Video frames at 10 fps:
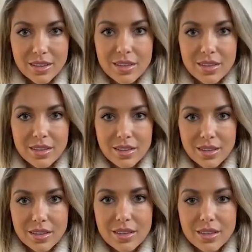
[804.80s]

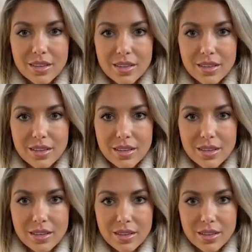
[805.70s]

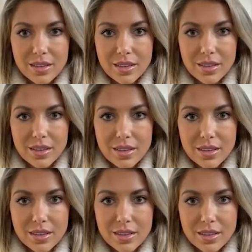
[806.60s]

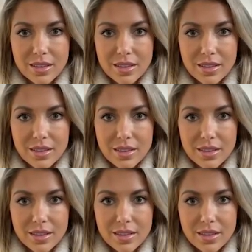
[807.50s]

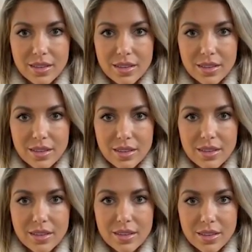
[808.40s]

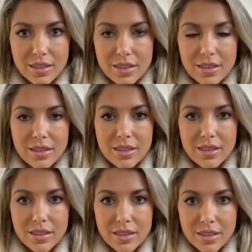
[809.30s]

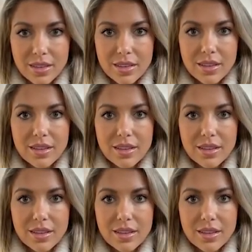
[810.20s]
(silent)